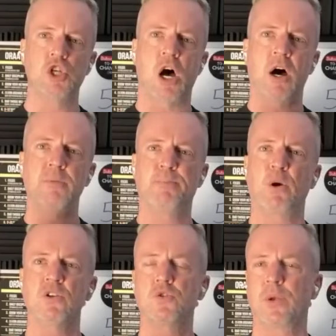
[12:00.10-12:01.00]
John
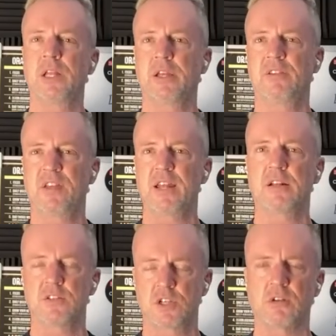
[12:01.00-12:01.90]
Burns Real Estate
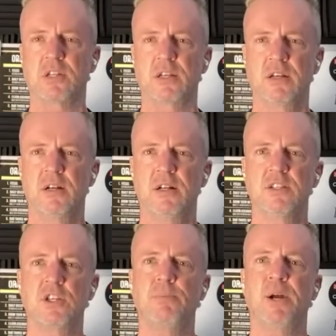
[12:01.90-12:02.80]
Consulting,
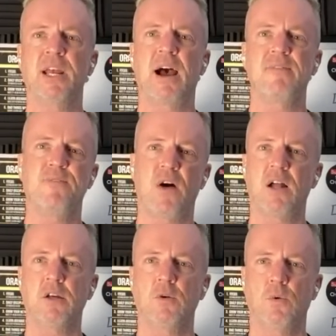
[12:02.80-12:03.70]
somebody I
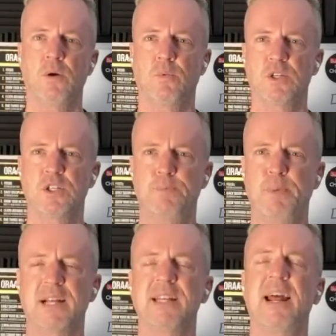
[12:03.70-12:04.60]
follow,
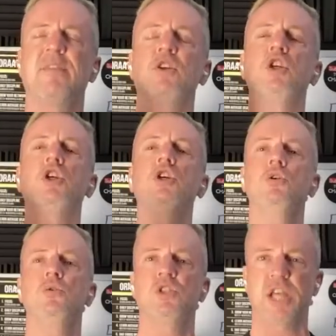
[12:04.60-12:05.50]
respect, and have
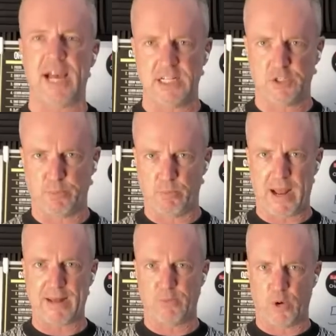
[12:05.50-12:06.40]
huge ad-
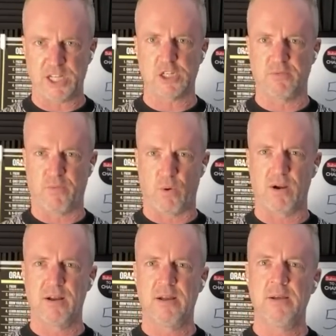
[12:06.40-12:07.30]
admiration for.
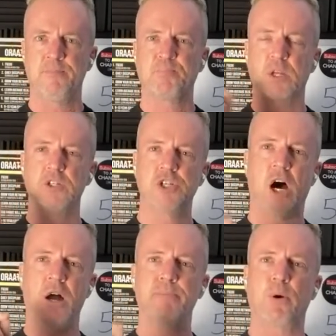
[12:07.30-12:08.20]

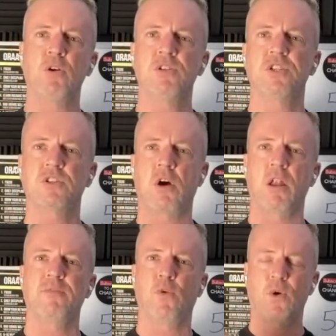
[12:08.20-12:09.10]
John Burns is
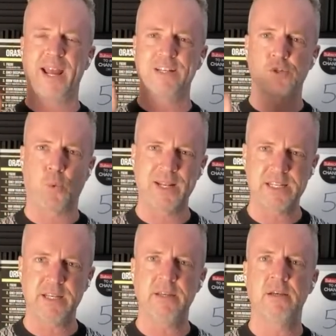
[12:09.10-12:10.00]
calling for a
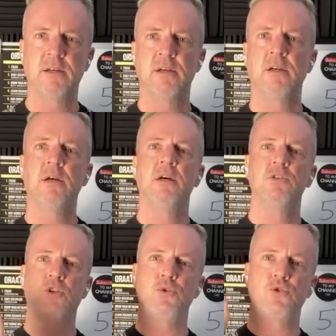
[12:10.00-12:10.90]
20
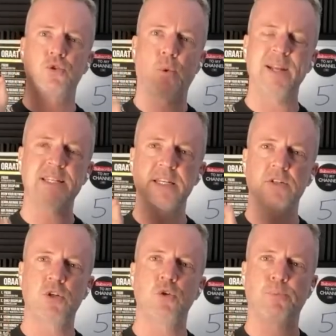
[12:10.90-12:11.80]
to
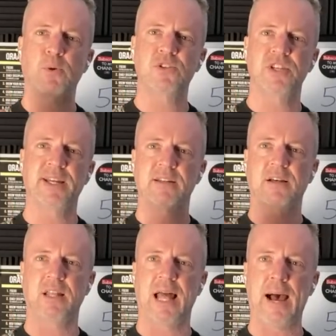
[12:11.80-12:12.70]
22%
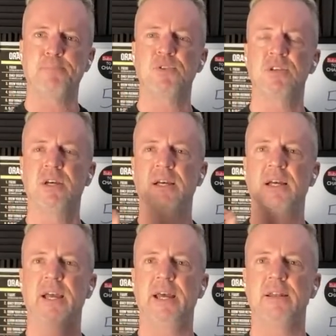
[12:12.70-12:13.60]
collapse
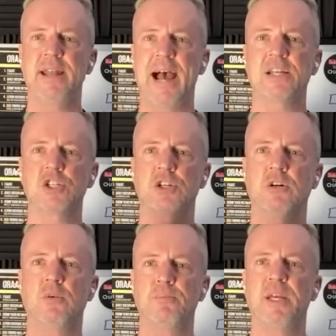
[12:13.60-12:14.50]
in
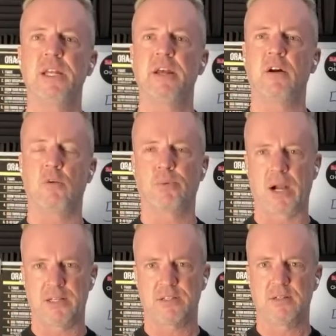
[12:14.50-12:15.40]
national median home
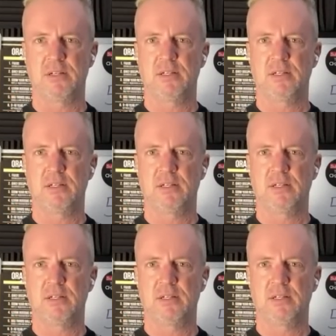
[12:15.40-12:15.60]
price